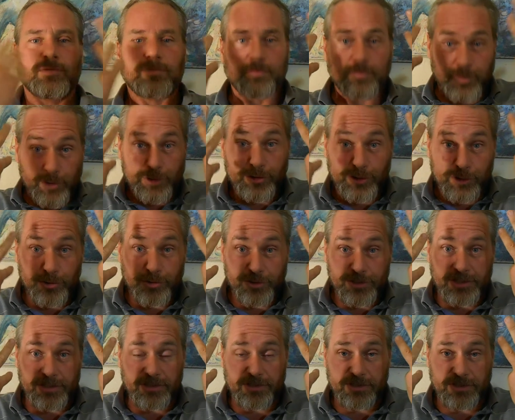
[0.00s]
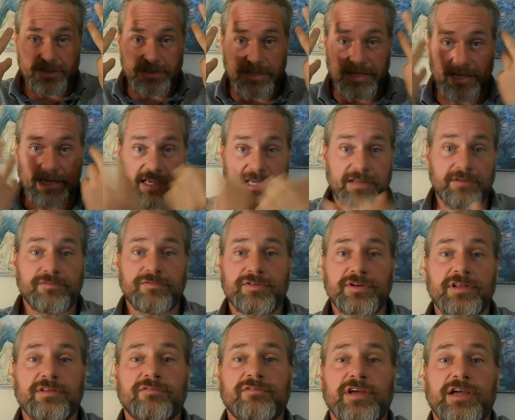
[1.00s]
produces the
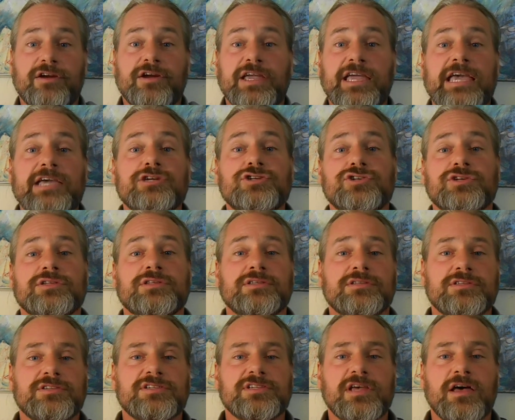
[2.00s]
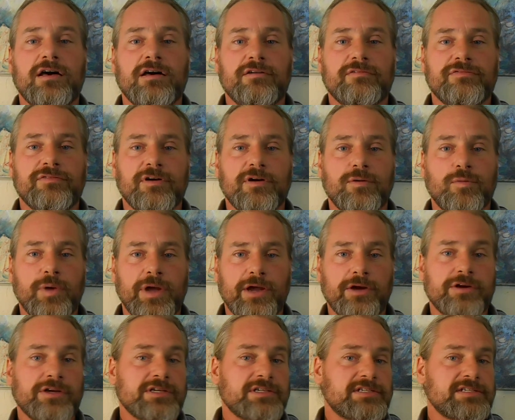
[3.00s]
infinite variations of
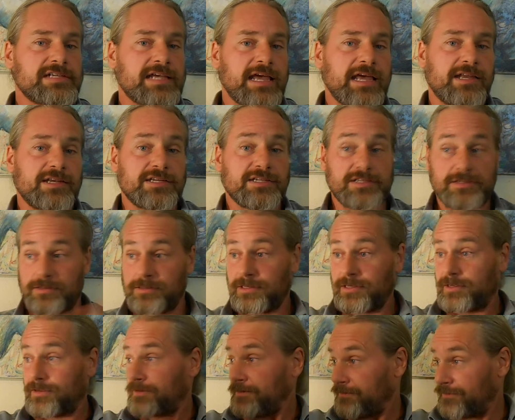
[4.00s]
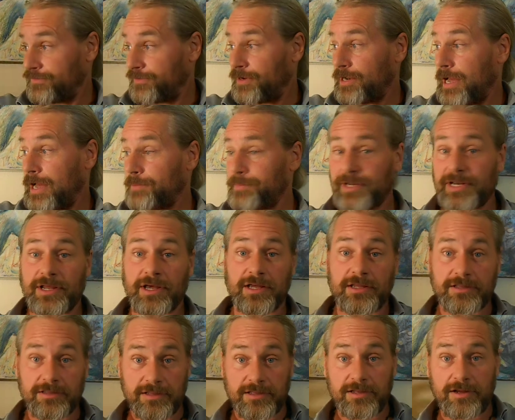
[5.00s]
awareness and
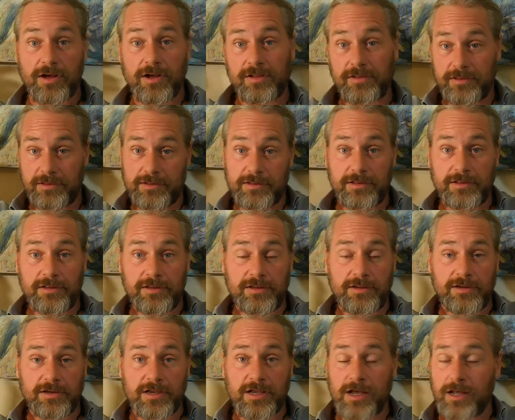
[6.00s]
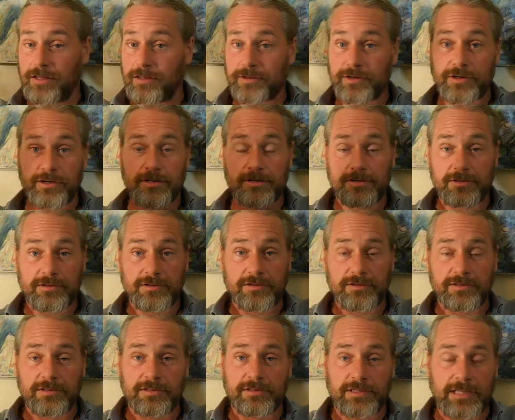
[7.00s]
phenomena color,
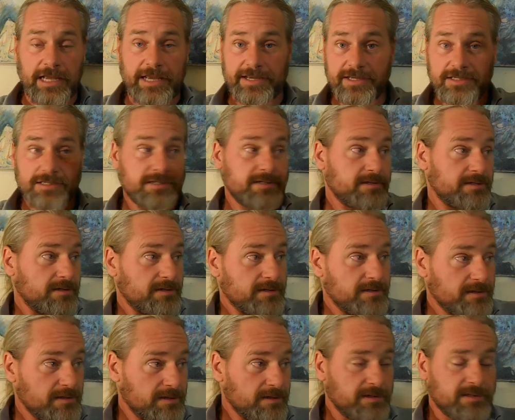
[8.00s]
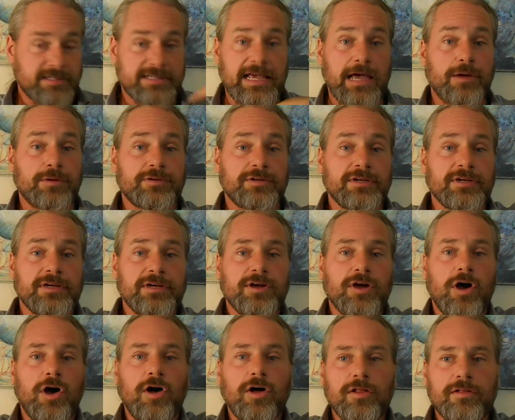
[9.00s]
light, sound.
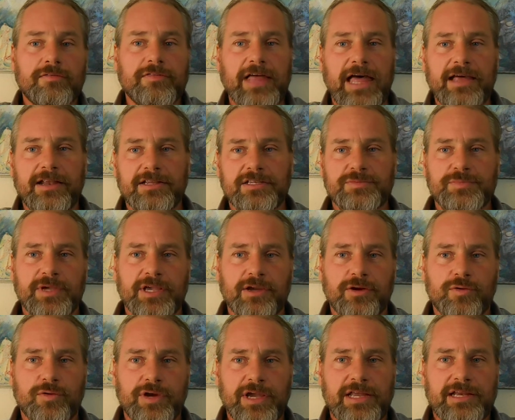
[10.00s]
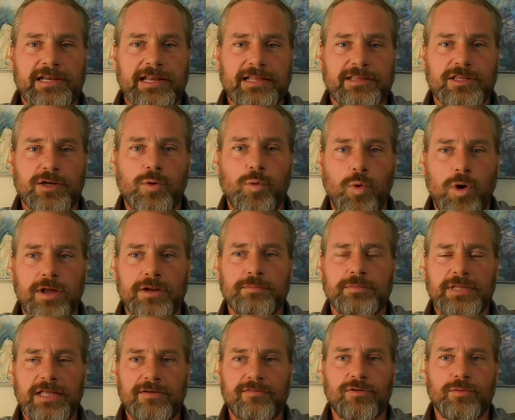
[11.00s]
All of that is being created at the quantum
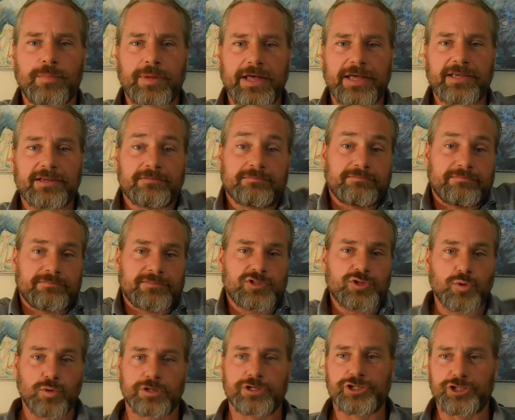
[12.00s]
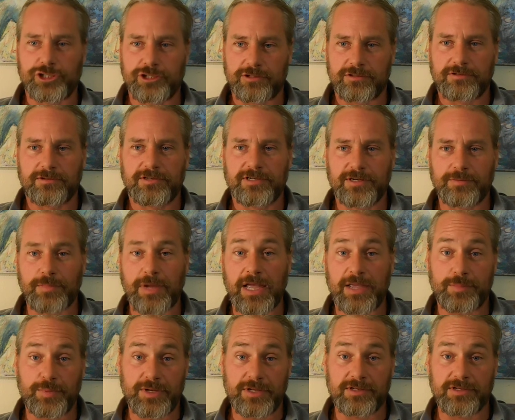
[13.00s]
level by torsion, in my
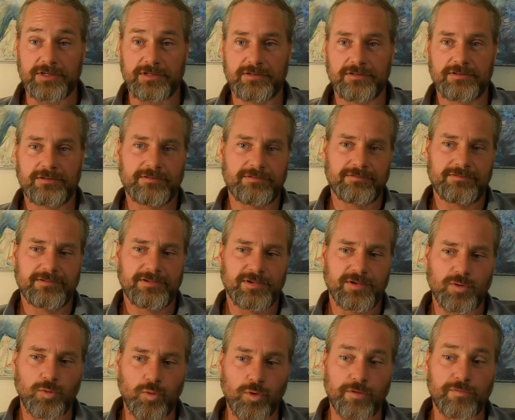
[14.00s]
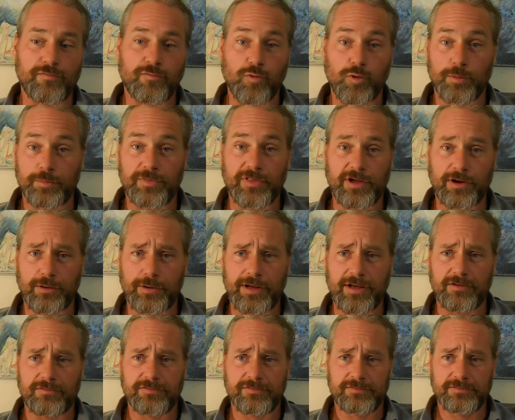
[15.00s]
opinion, or a form thereof.